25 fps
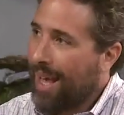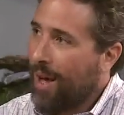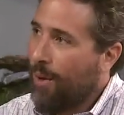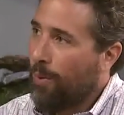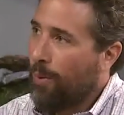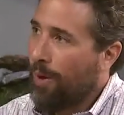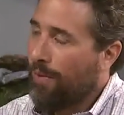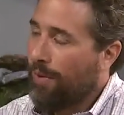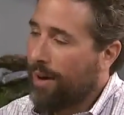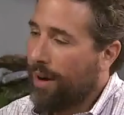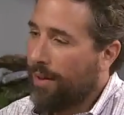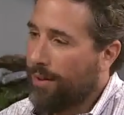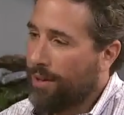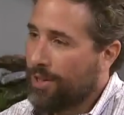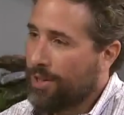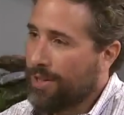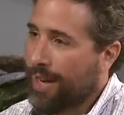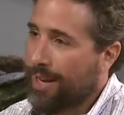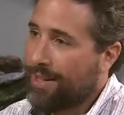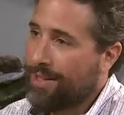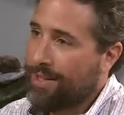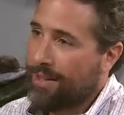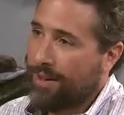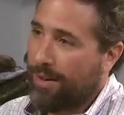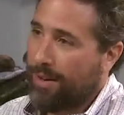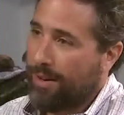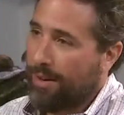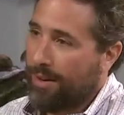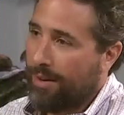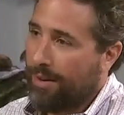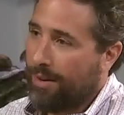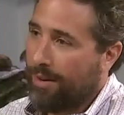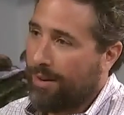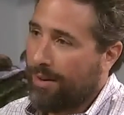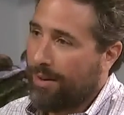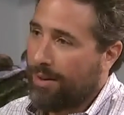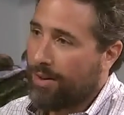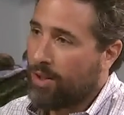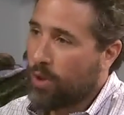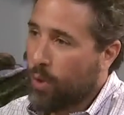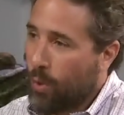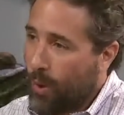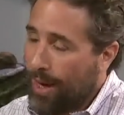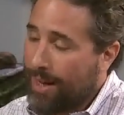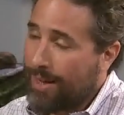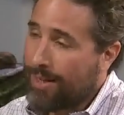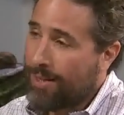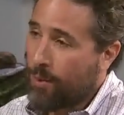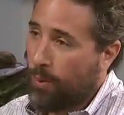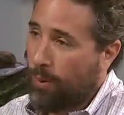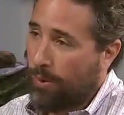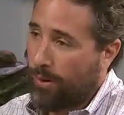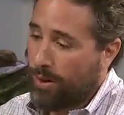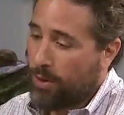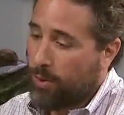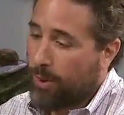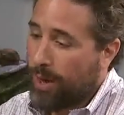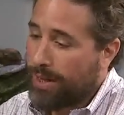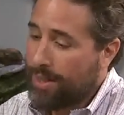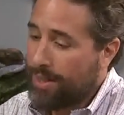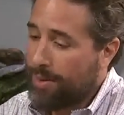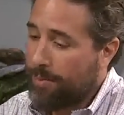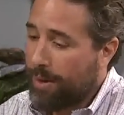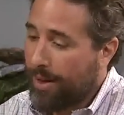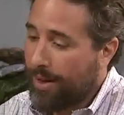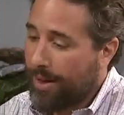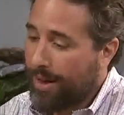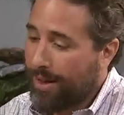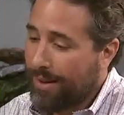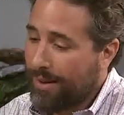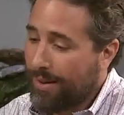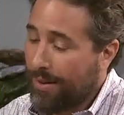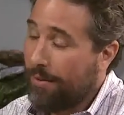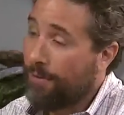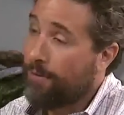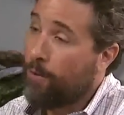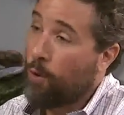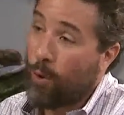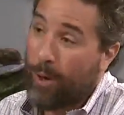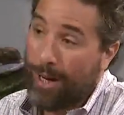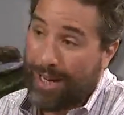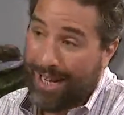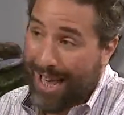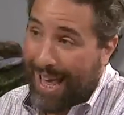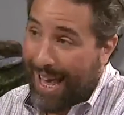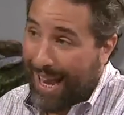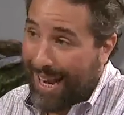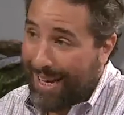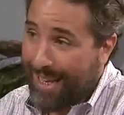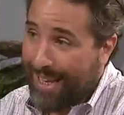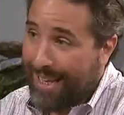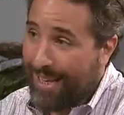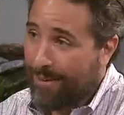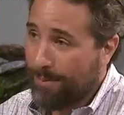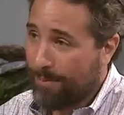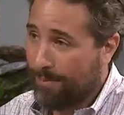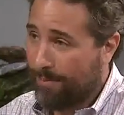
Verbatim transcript: We have other sites that are twice where they're twice as abundant, you know, 40 to 80.